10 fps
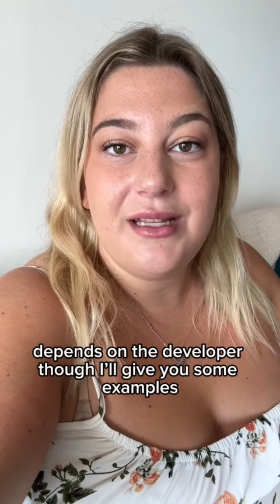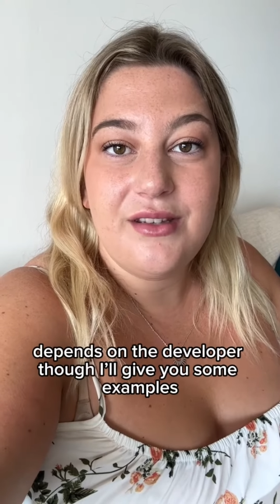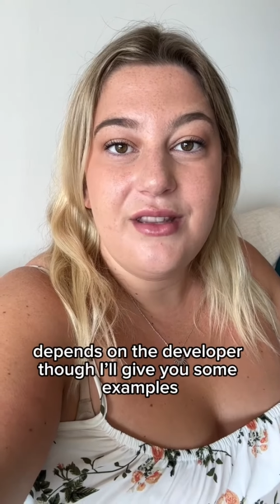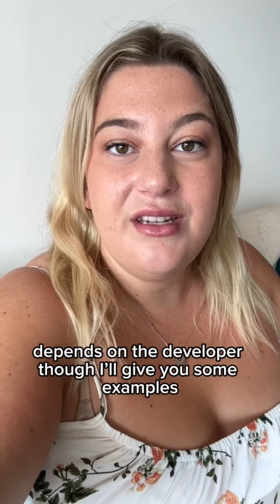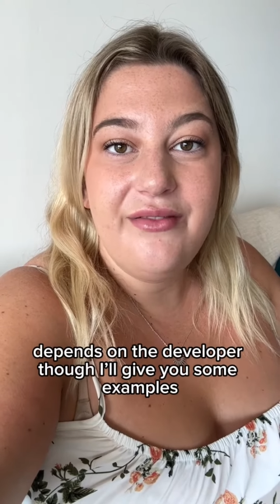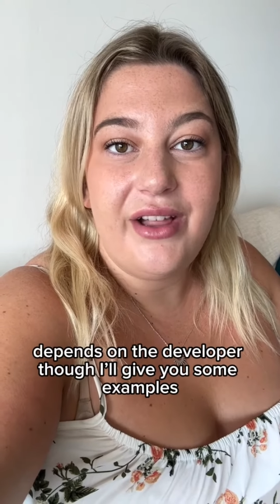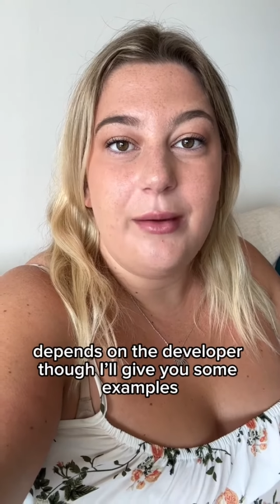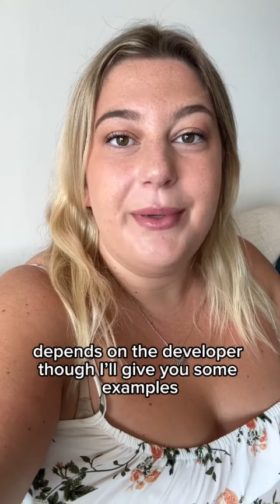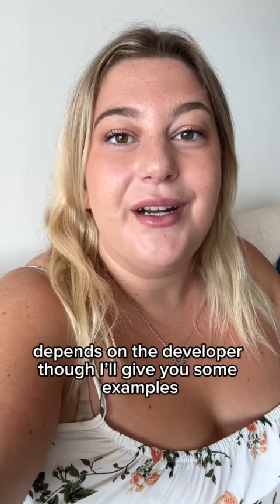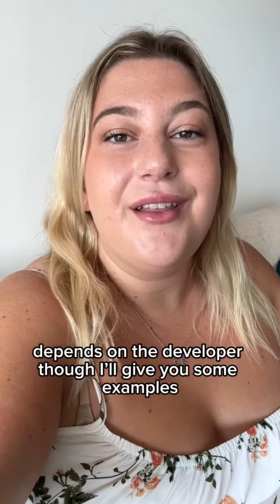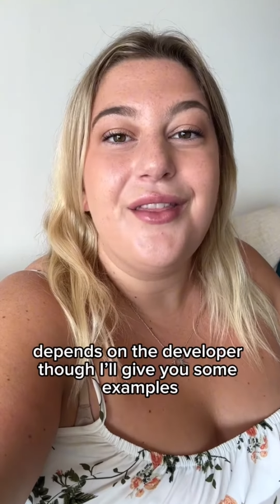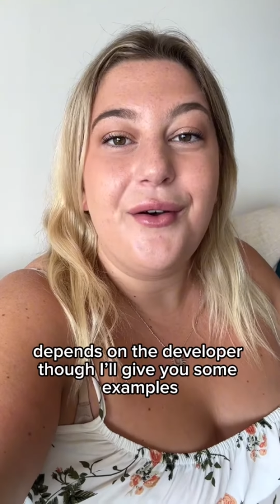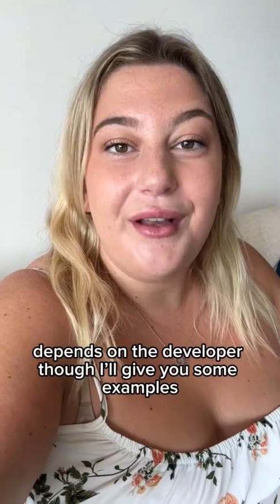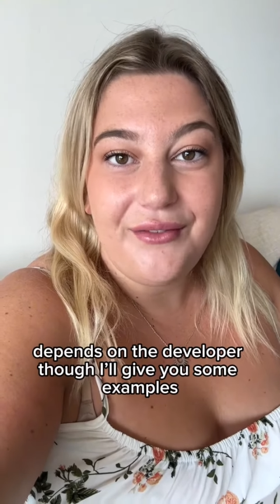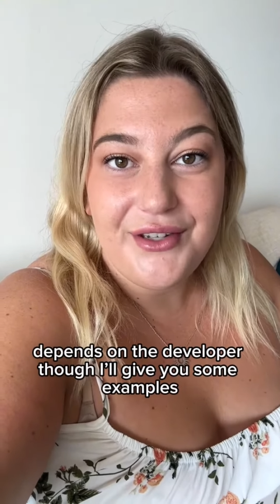on the developer, though I'll
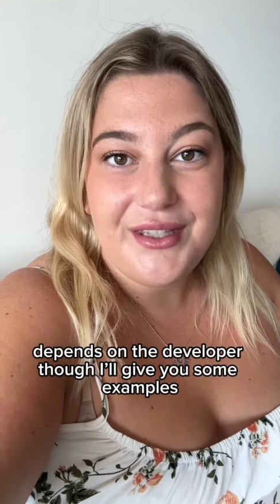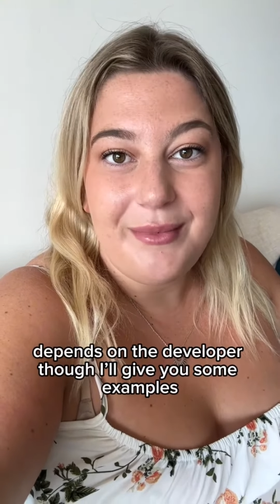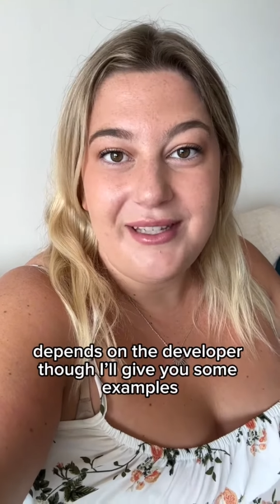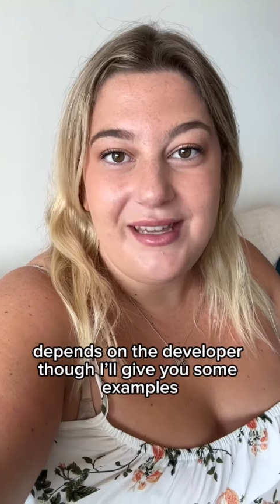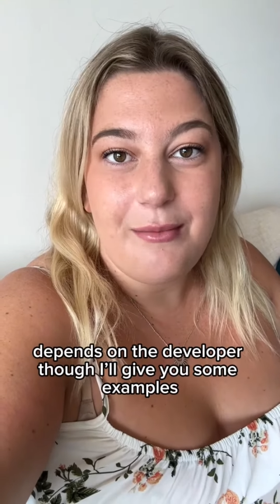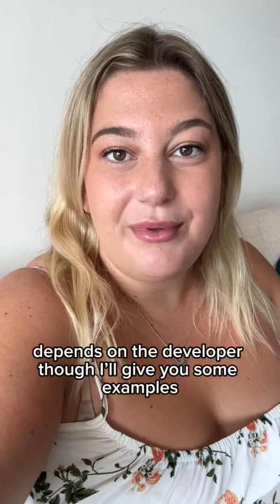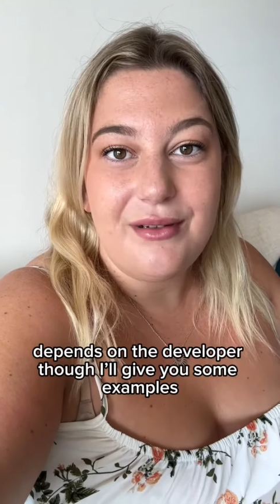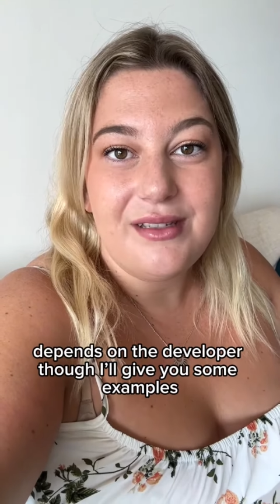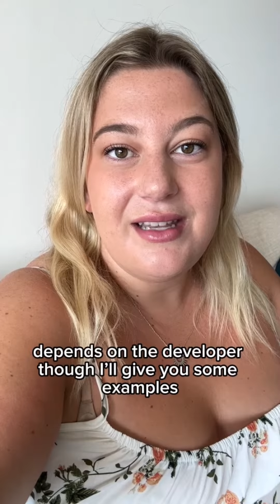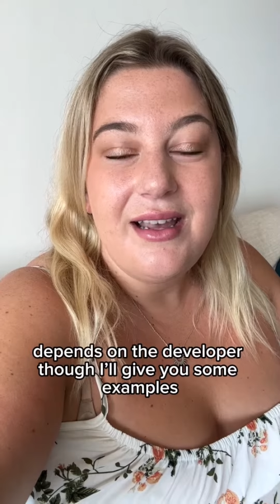give you some examples.